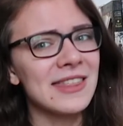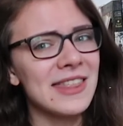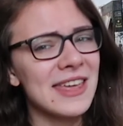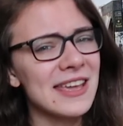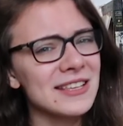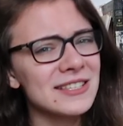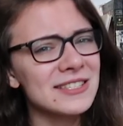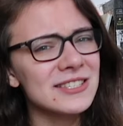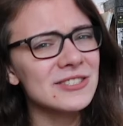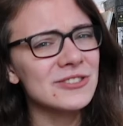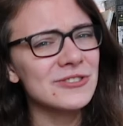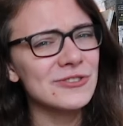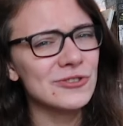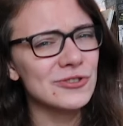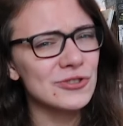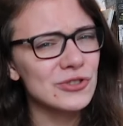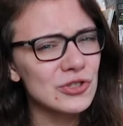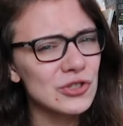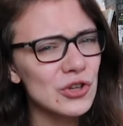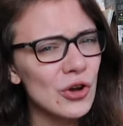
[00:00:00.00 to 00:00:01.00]
things
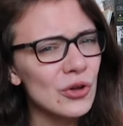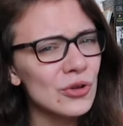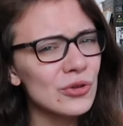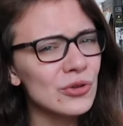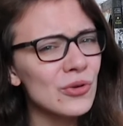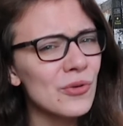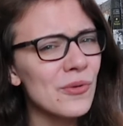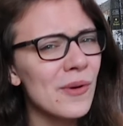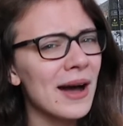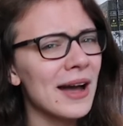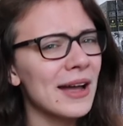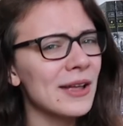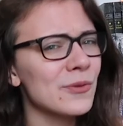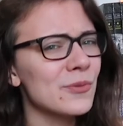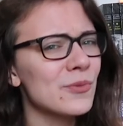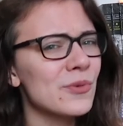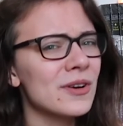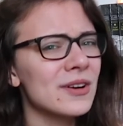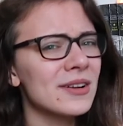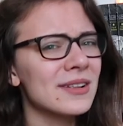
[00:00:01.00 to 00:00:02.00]
don't
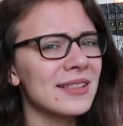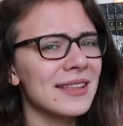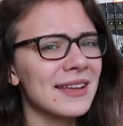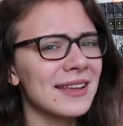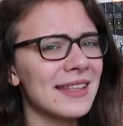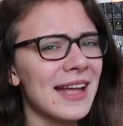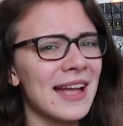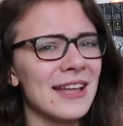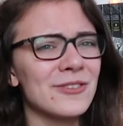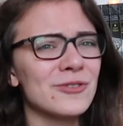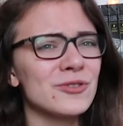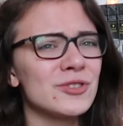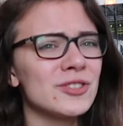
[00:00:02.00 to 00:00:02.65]
quite work like that.